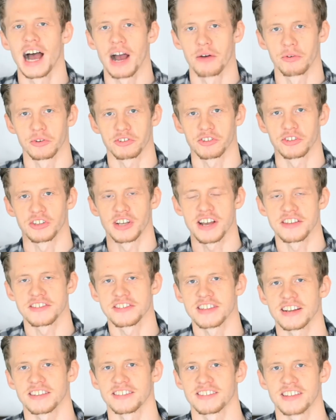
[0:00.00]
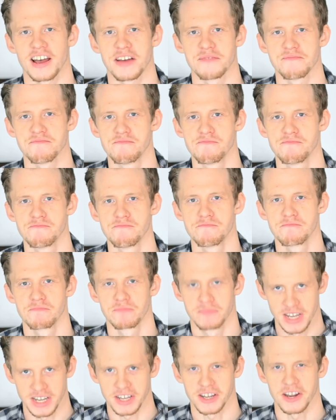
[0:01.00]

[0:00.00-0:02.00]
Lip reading: I will see you guys next time. Take